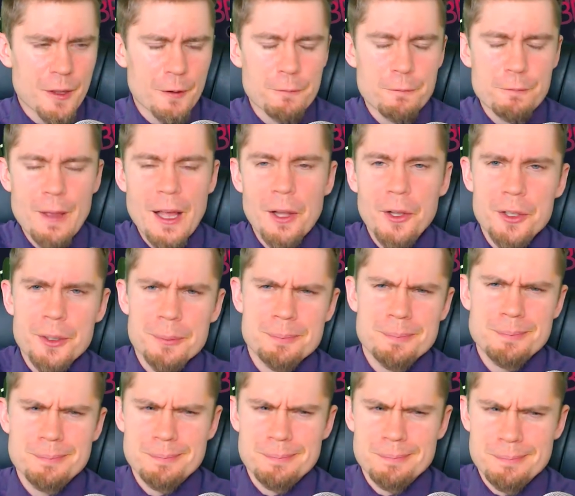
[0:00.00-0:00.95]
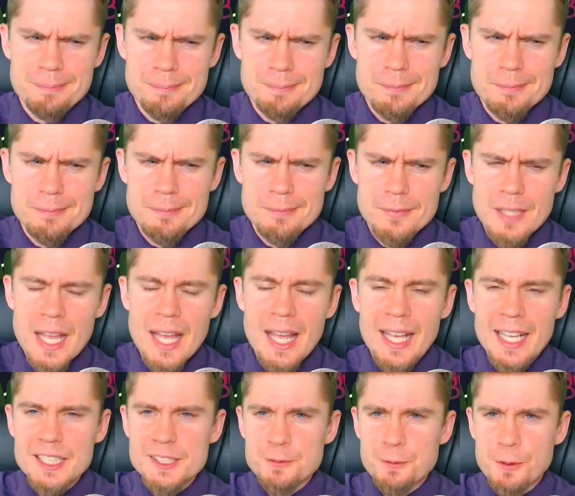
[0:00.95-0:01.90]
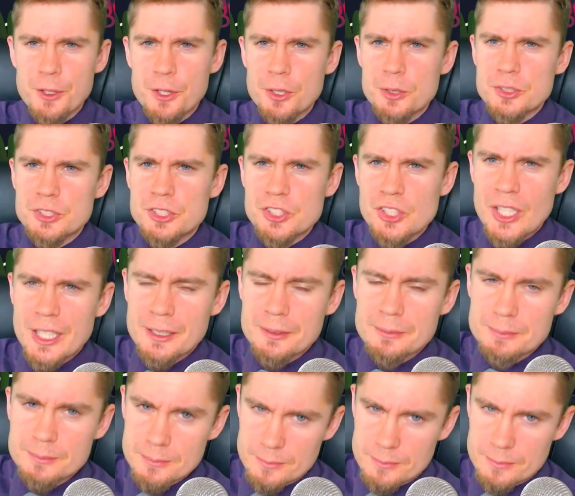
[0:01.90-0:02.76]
the felled is for those just like